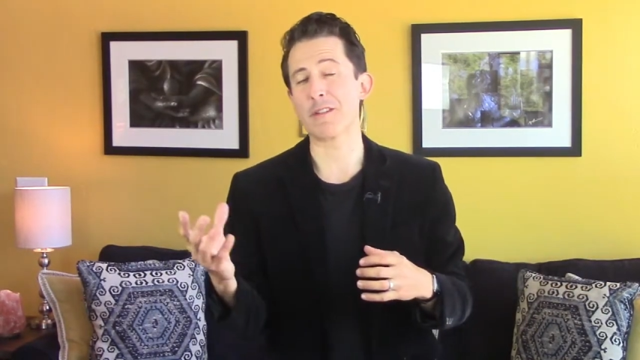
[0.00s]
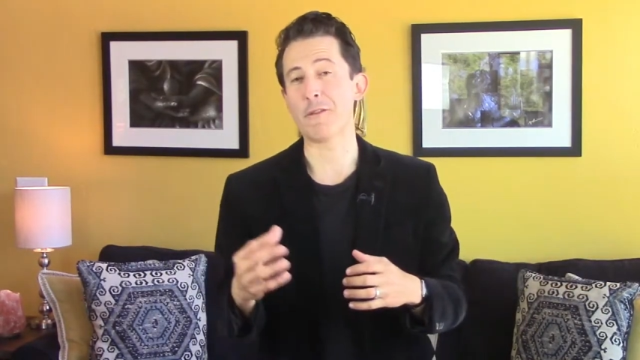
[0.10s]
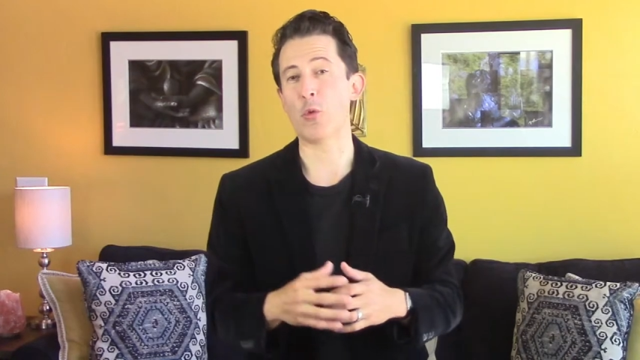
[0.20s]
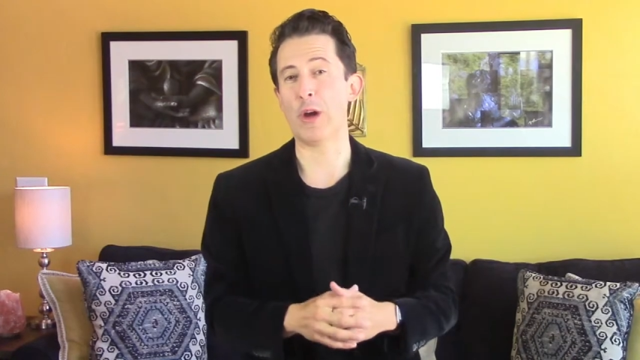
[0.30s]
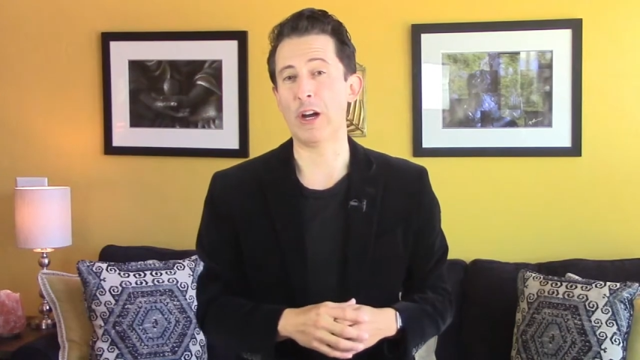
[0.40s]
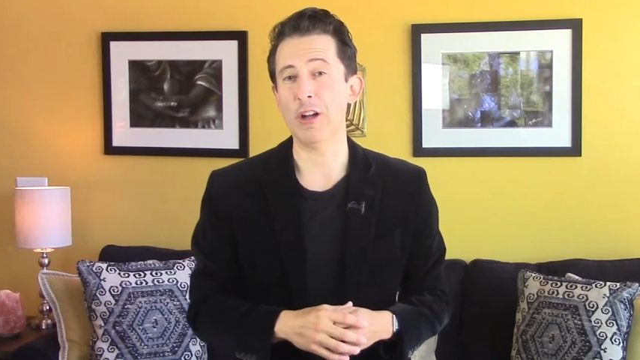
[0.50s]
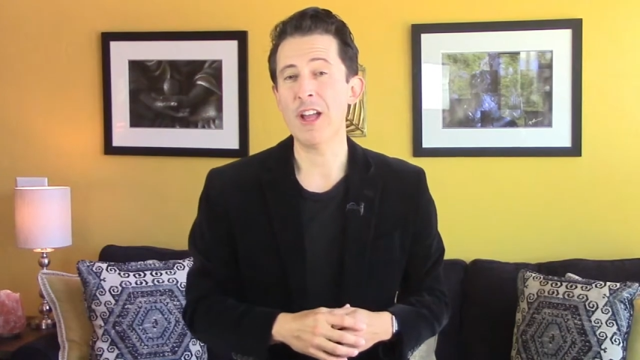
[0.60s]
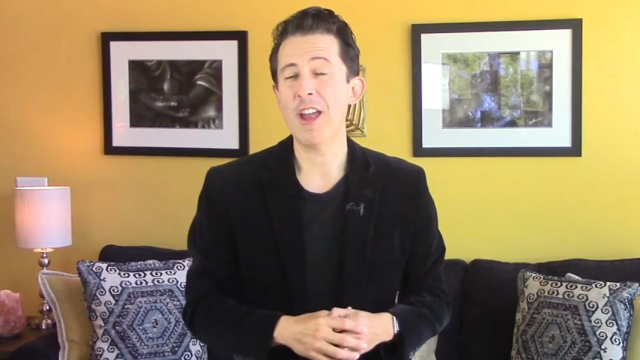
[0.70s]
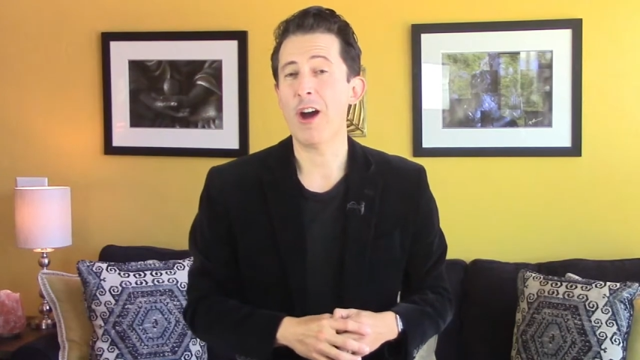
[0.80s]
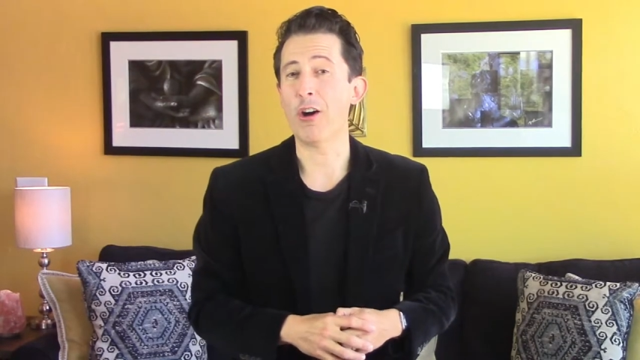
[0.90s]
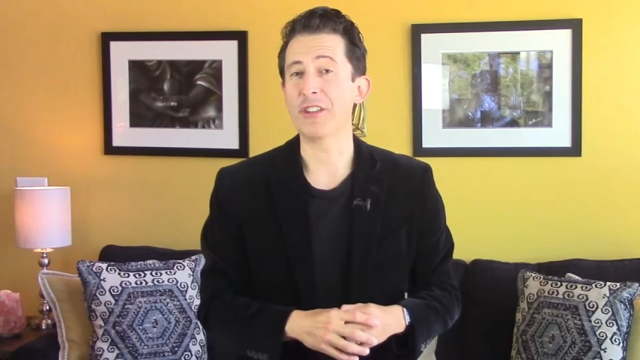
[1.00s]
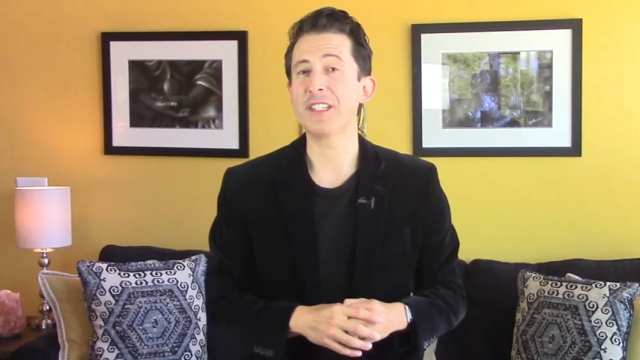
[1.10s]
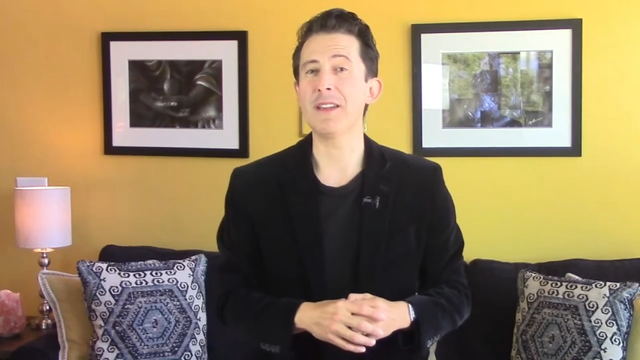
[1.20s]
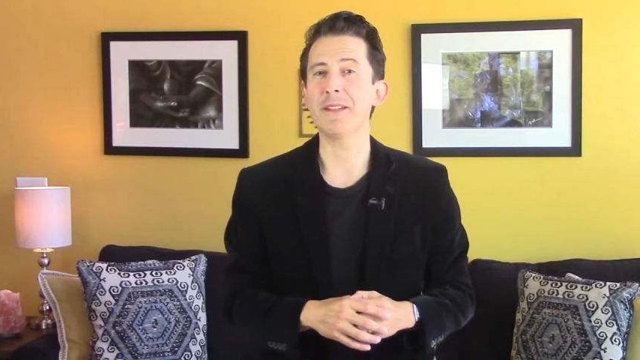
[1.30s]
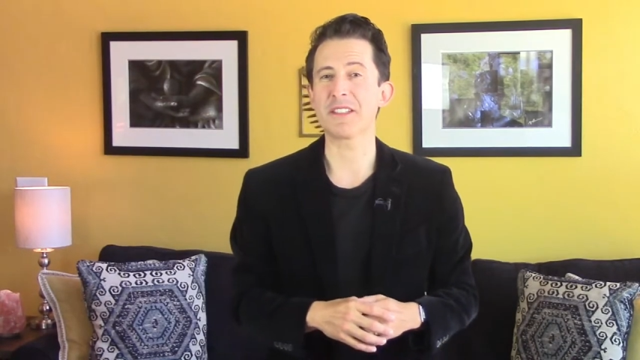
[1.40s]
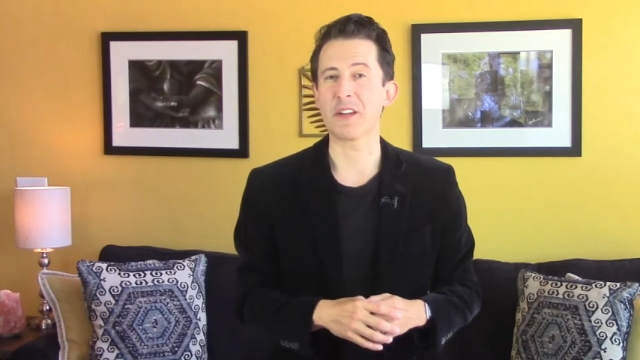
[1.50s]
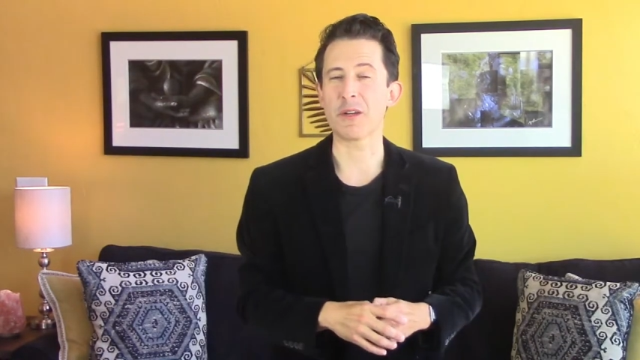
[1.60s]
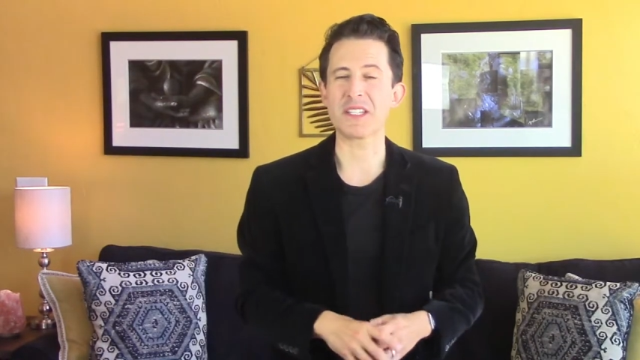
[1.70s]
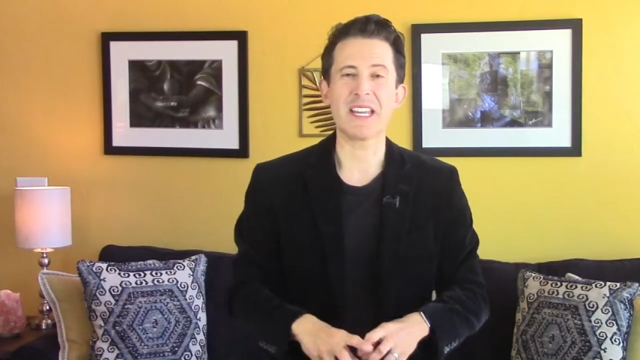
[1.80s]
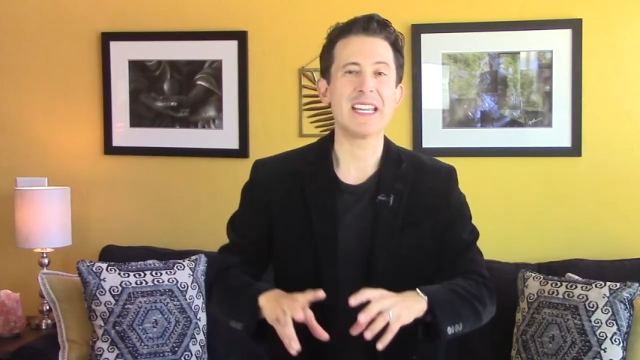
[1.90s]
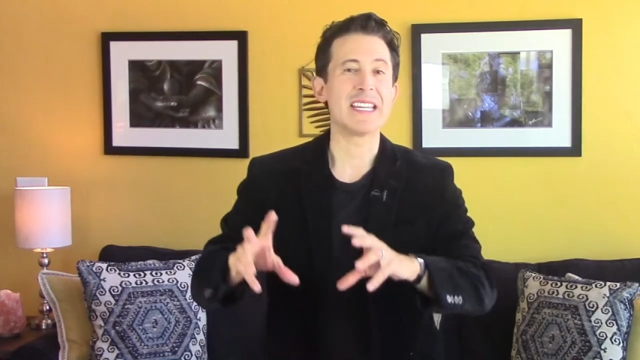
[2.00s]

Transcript: if you will, on the TV series